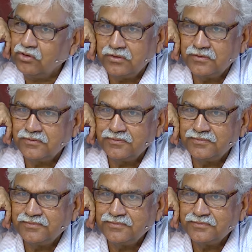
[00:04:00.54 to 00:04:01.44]

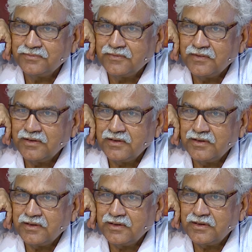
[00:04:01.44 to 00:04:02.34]

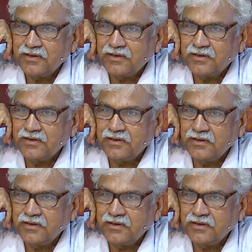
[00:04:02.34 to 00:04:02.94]
Nothing is said.